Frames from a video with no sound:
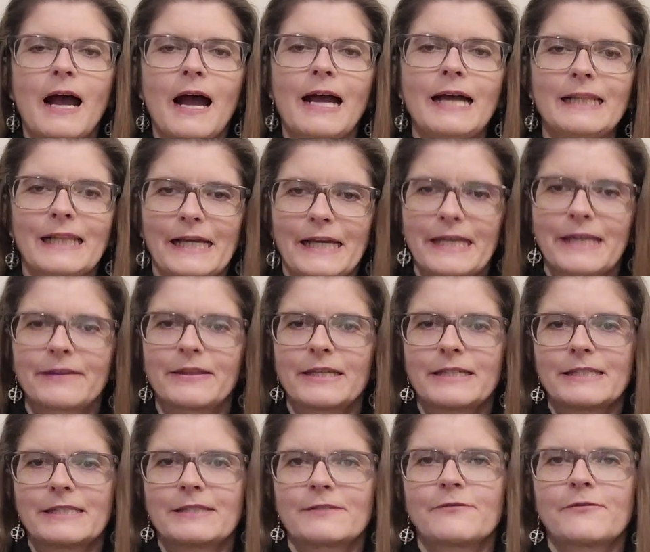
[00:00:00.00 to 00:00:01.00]
I like
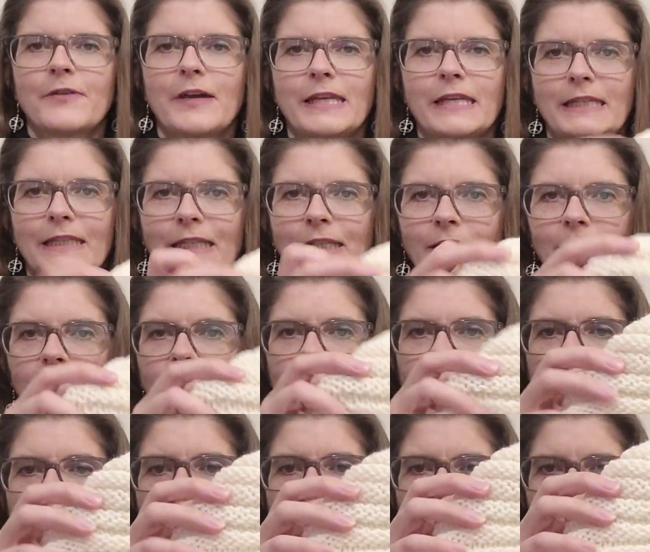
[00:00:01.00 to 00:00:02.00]
this funny little
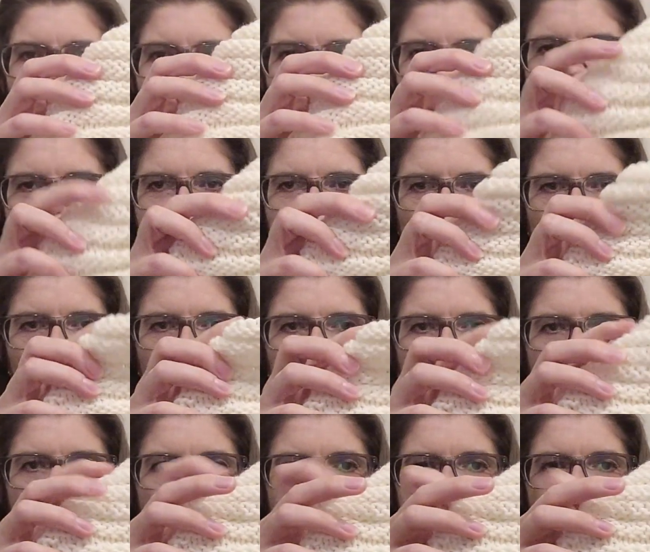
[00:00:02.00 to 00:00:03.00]
Mobius cowl.
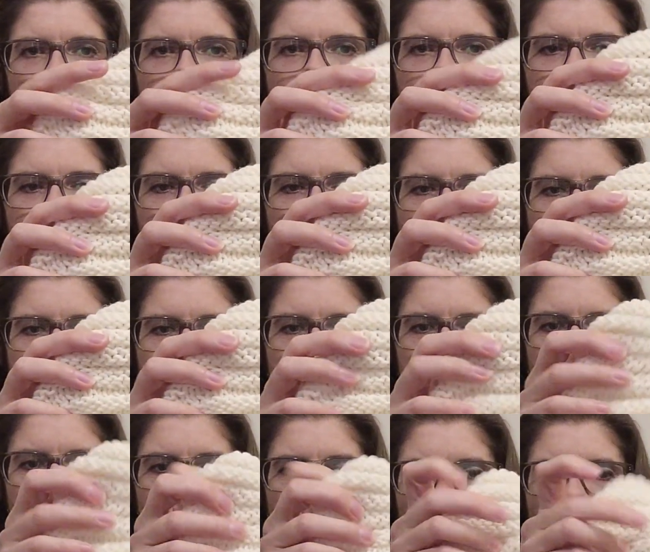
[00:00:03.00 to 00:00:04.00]
I knit
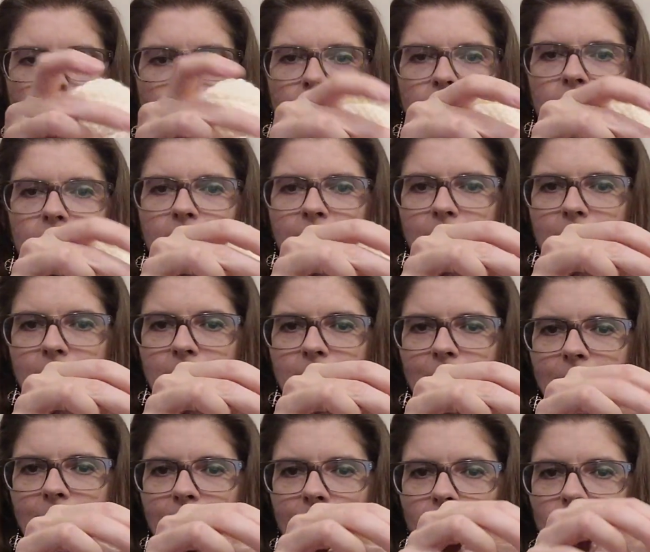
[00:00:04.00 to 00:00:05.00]
it from the
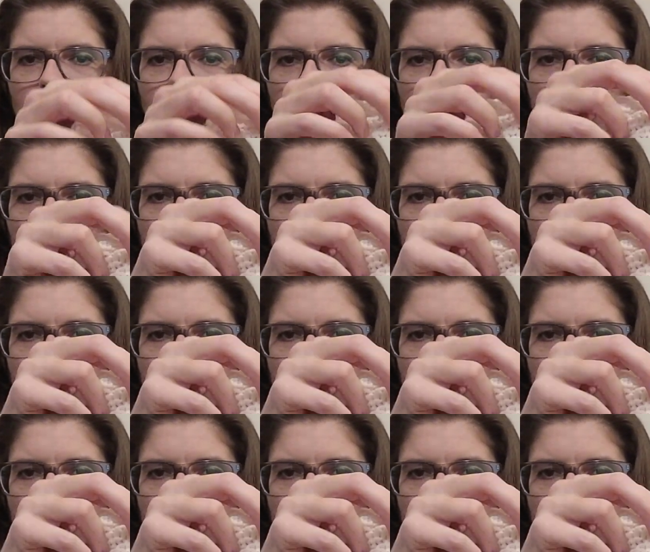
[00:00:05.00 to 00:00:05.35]
inside out